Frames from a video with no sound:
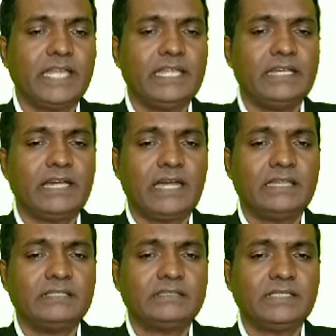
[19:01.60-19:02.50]
and this
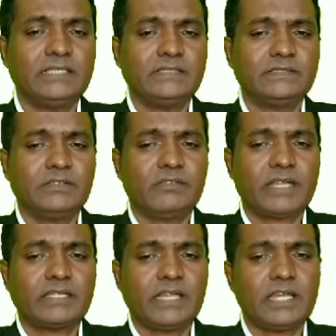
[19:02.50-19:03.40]
is
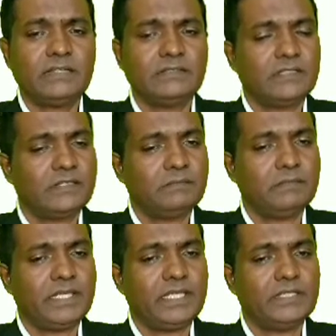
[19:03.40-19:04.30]
vector
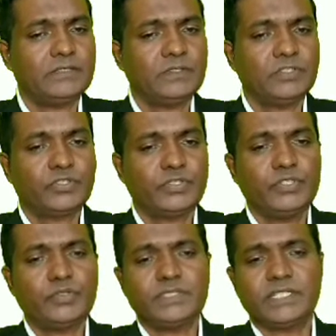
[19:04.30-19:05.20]
B. So use the
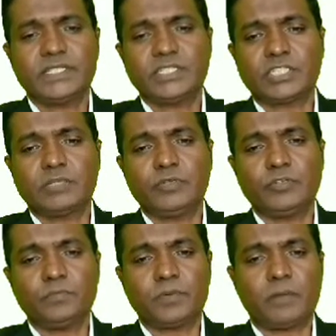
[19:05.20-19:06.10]
distributive
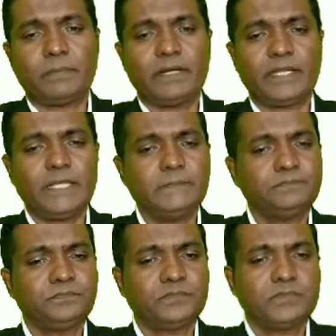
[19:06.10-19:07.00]
property,
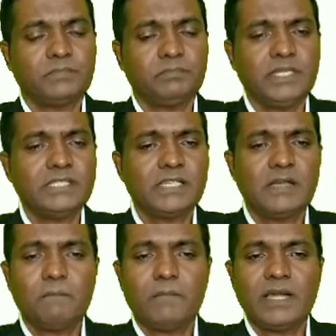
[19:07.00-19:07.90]
means
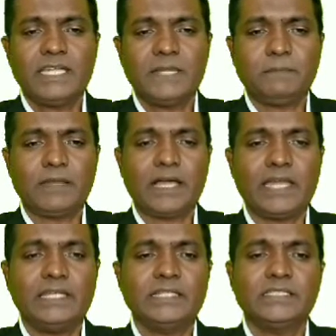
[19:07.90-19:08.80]
multiply
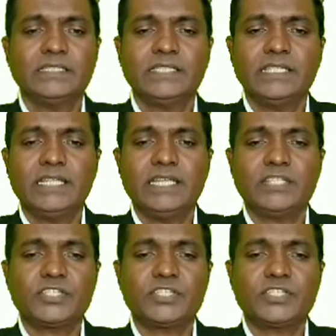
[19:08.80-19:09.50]
each